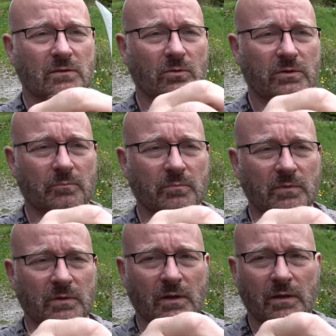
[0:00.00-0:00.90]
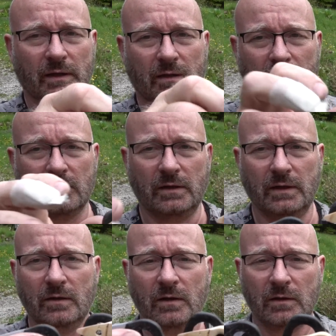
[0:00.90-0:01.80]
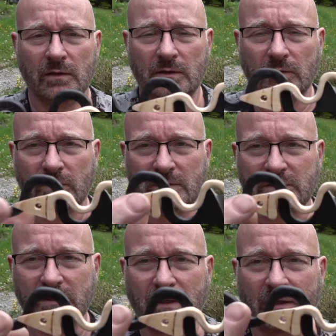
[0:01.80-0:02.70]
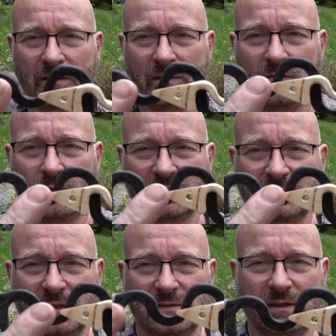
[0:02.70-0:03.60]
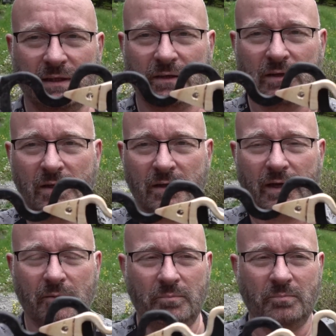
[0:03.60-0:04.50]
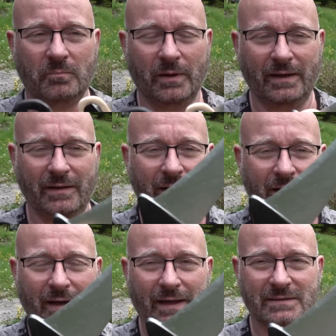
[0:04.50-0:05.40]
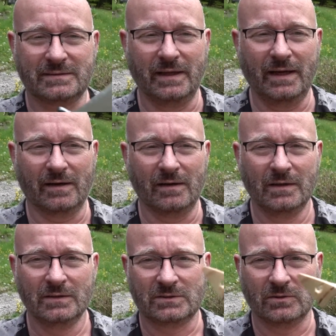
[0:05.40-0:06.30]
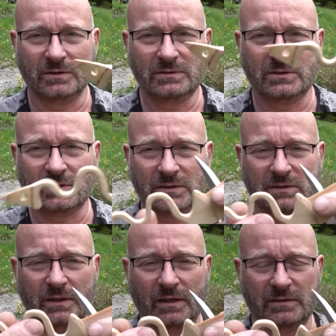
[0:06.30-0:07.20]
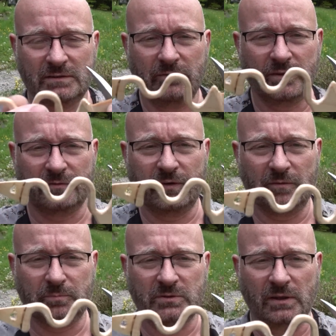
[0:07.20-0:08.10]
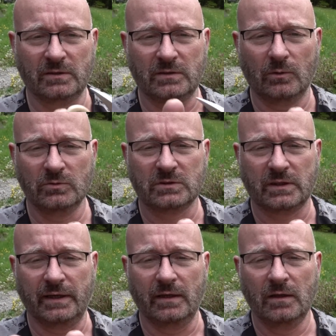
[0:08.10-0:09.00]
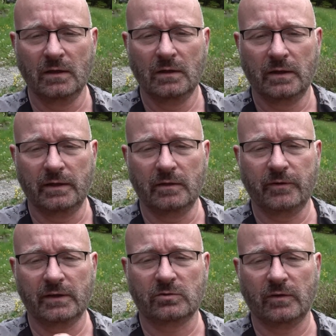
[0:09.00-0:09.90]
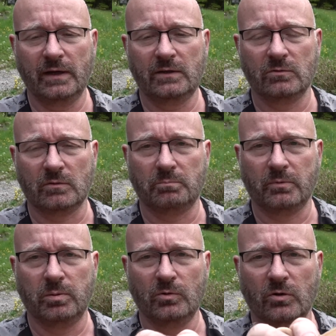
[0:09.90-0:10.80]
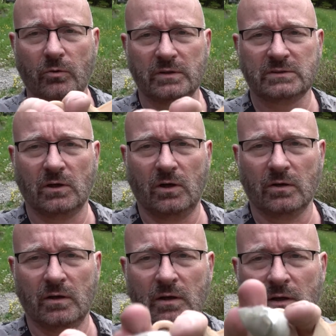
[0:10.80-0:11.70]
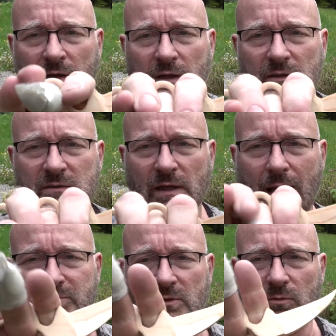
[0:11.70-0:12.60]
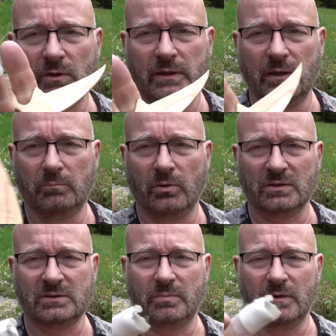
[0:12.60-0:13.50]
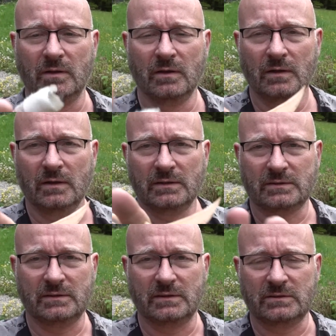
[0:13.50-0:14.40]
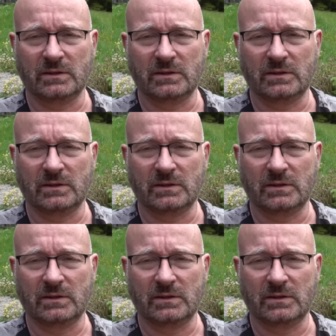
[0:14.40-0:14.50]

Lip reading: hold them like here, you can see hers ends here and mine ends there. So this is just a 75% downscale. And if I try to put hers on, it is absolutely impossible. There's